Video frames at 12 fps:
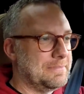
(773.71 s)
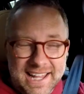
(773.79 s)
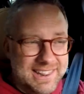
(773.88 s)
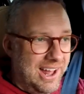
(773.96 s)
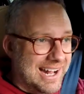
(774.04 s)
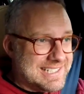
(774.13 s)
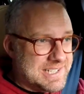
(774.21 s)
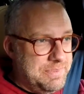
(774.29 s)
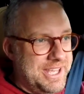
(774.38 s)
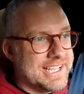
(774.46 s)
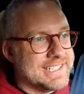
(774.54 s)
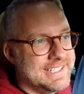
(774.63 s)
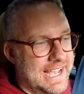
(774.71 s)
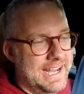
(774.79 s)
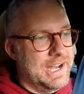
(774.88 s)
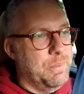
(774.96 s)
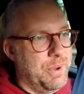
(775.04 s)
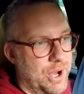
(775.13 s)
Lots to be
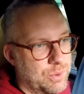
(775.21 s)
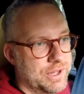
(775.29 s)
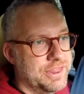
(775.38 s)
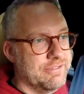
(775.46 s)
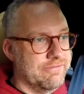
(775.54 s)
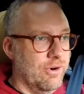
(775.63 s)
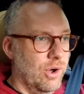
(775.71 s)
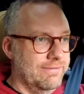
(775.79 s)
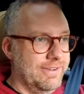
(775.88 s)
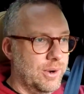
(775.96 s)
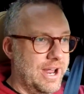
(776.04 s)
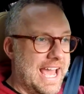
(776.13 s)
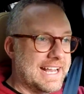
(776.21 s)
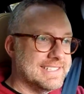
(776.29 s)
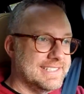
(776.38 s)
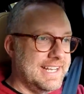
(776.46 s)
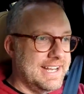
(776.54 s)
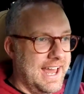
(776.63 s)
excited about with the Volvo
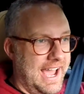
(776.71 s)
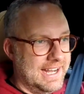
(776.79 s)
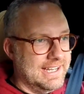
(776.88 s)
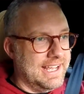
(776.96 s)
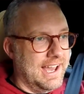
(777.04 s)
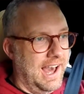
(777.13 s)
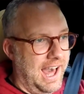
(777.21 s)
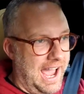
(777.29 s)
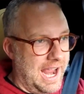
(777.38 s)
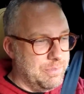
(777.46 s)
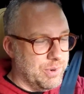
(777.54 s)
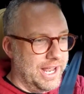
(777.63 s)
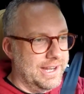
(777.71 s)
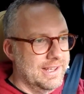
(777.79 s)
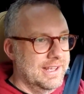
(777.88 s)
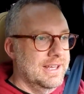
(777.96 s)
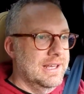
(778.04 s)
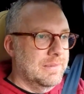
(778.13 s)
XC90 hybrid,
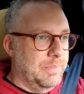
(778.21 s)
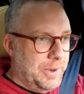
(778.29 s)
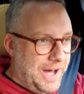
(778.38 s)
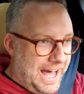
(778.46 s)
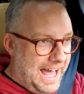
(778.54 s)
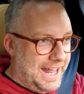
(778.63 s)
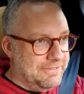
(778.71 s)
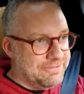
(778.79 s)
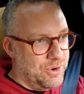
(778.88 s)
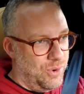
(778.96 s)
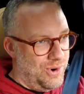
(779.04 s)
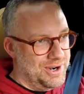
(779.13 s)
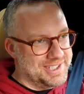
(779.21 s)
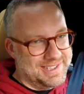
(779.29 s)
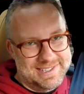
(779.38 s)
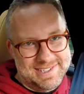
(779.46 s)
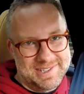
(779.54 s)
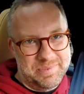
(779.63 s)
but of course,
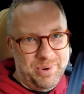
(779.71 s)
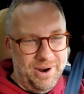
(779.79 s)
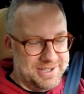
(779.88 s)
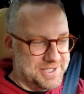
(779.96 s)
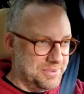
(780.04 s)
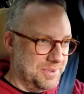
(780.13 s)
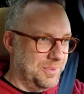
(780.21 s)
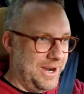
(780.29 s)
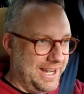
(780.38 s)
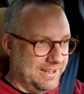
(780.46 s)
this is the part you were waiting